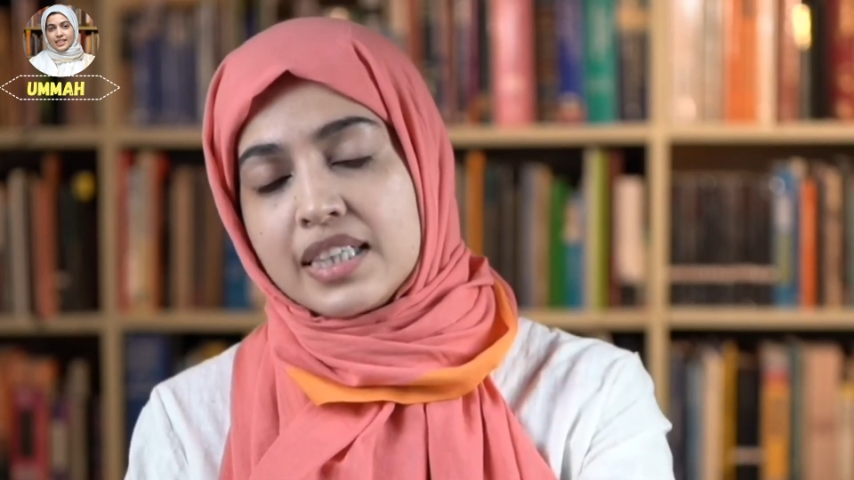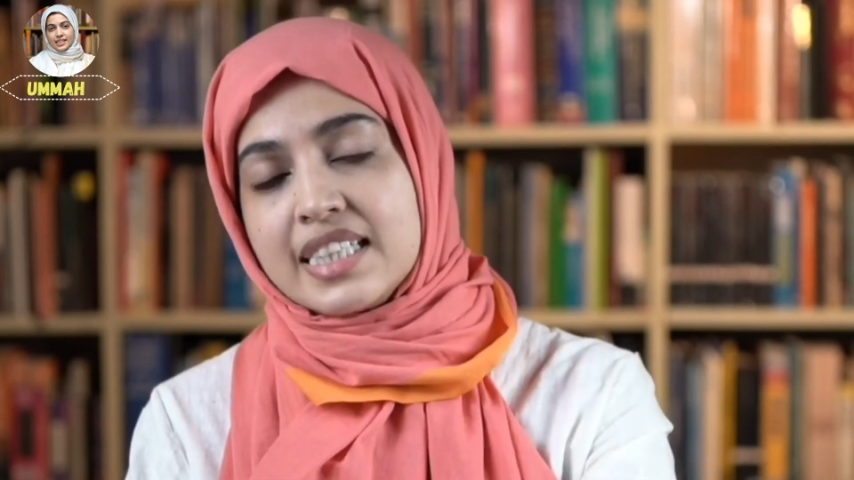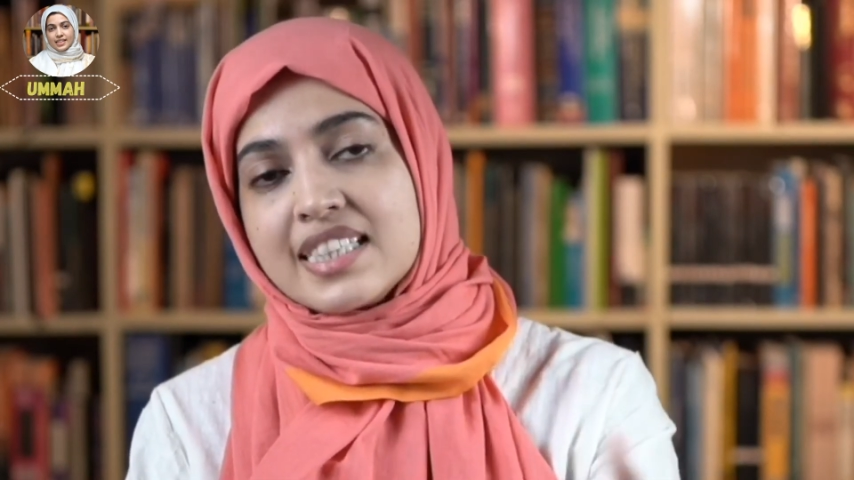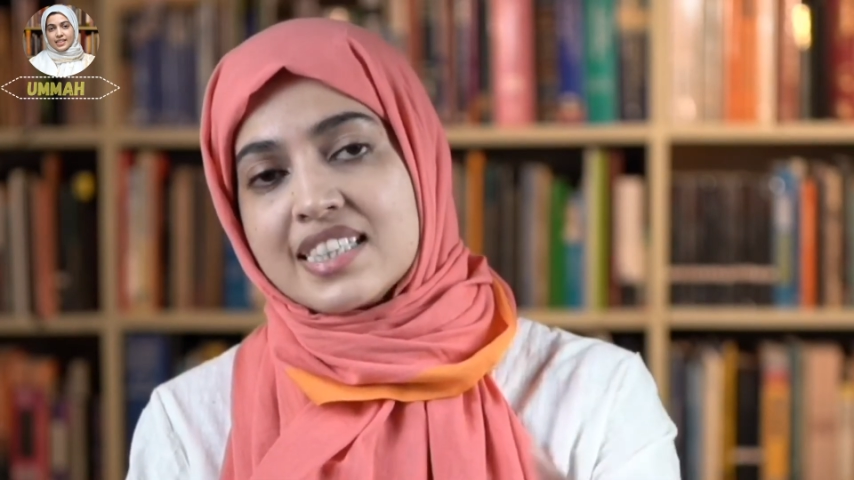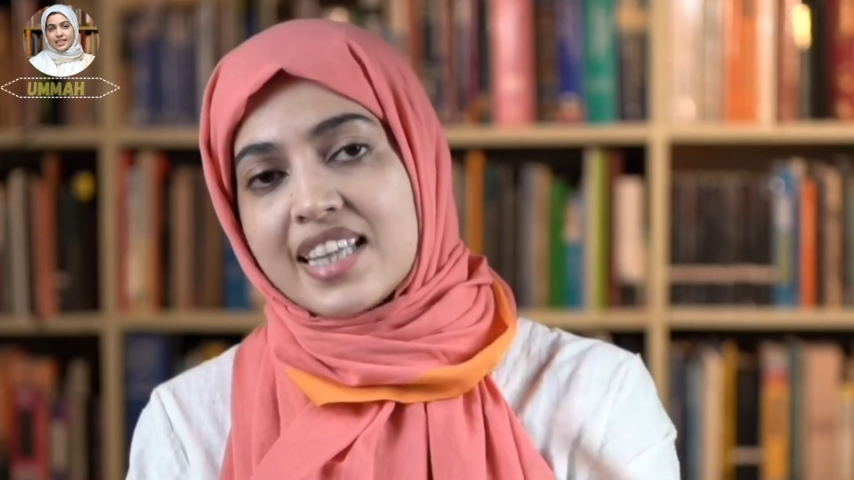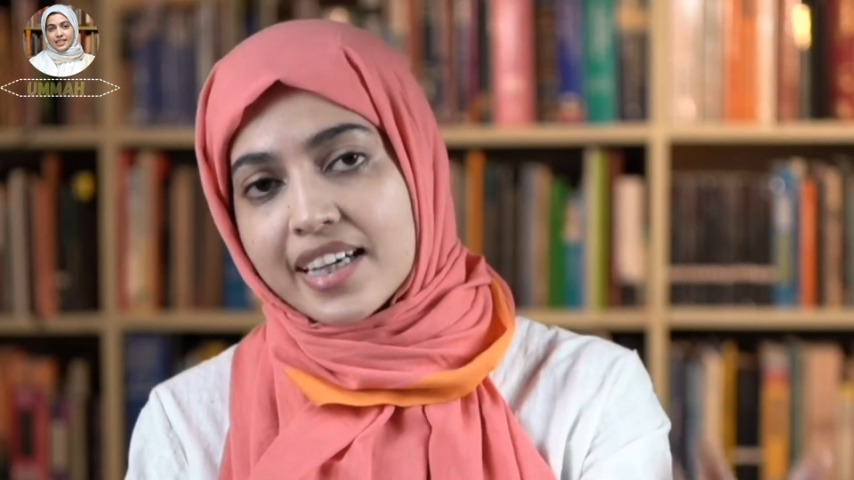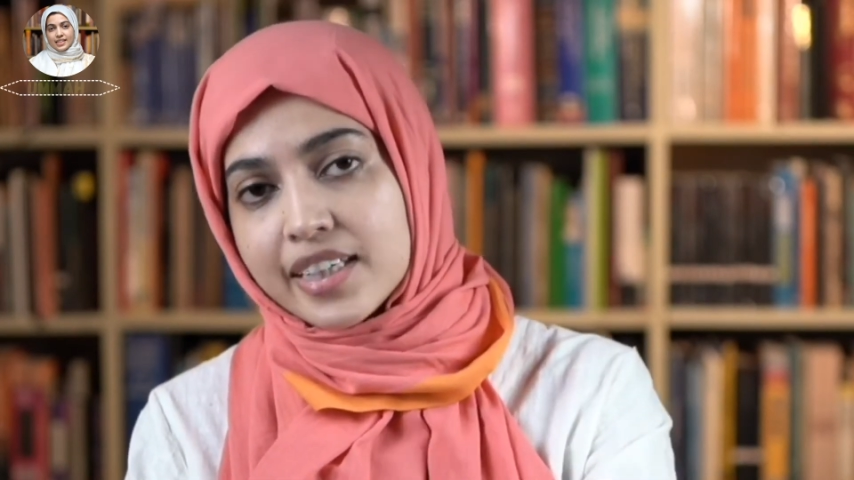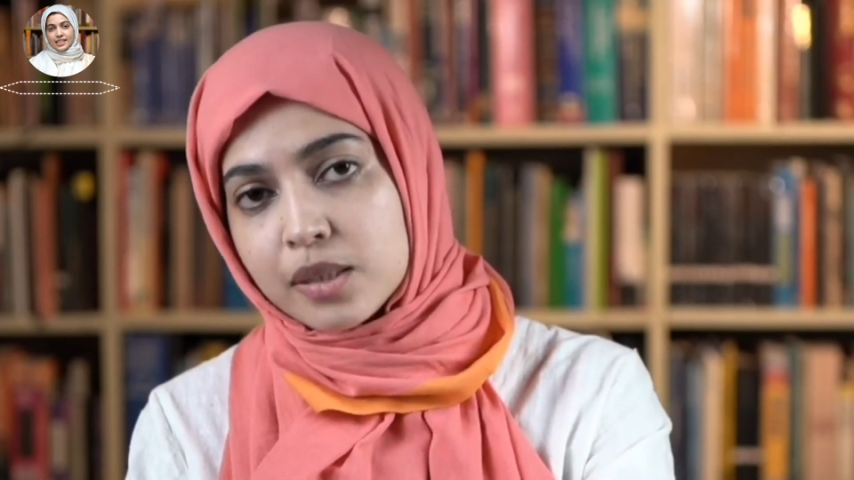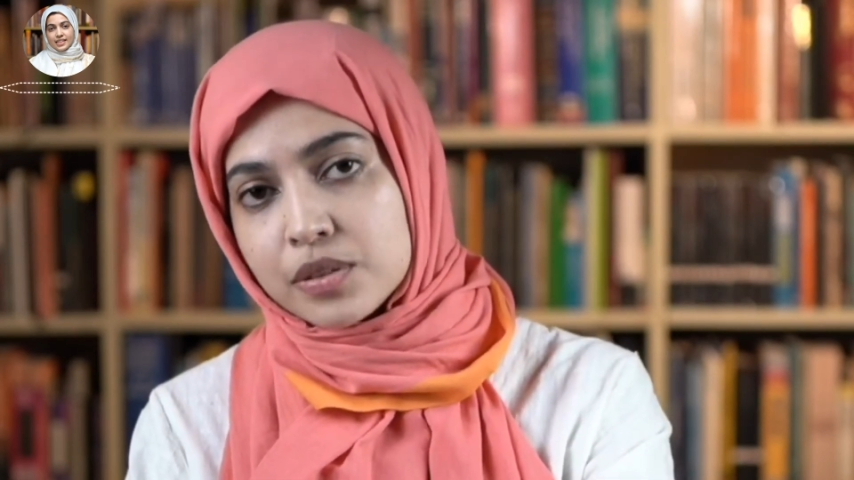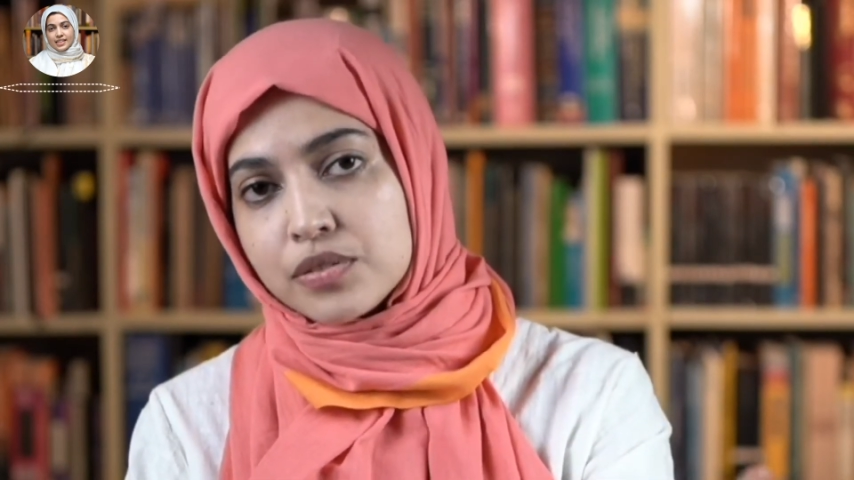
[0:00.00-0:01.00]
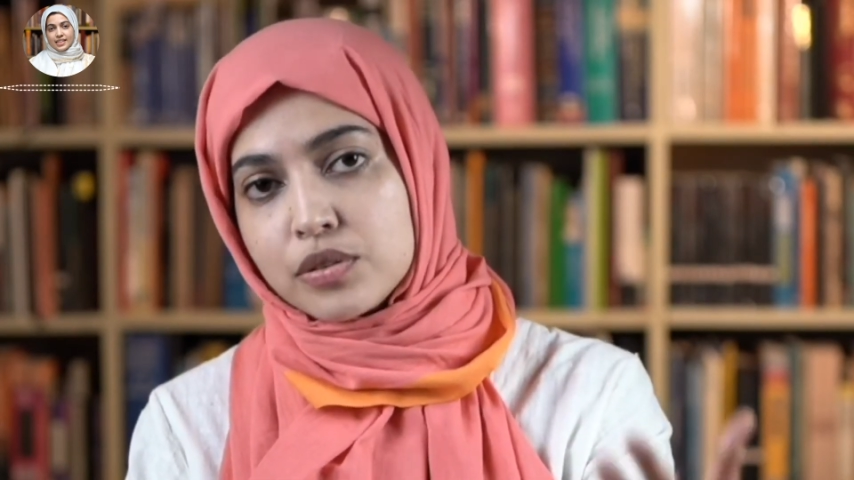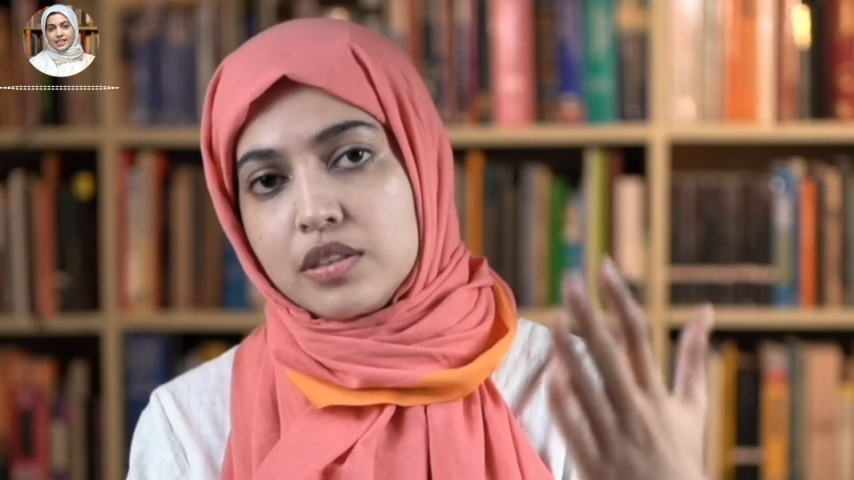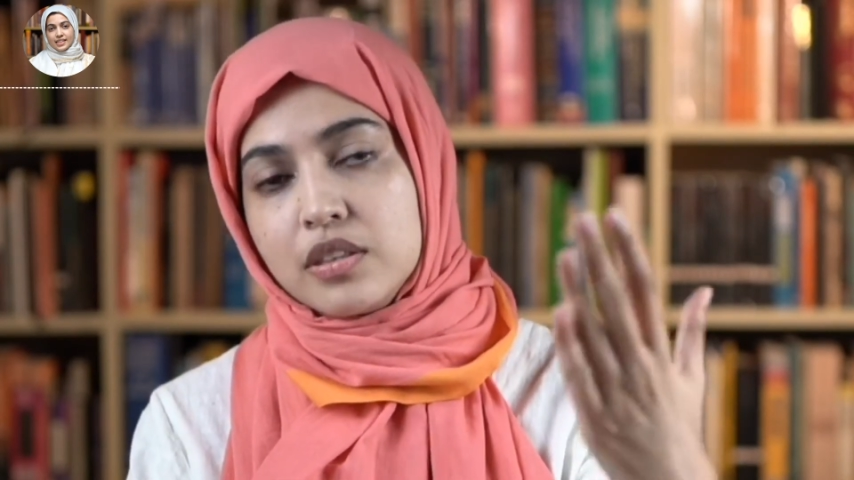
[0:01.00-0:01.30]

he's standing before the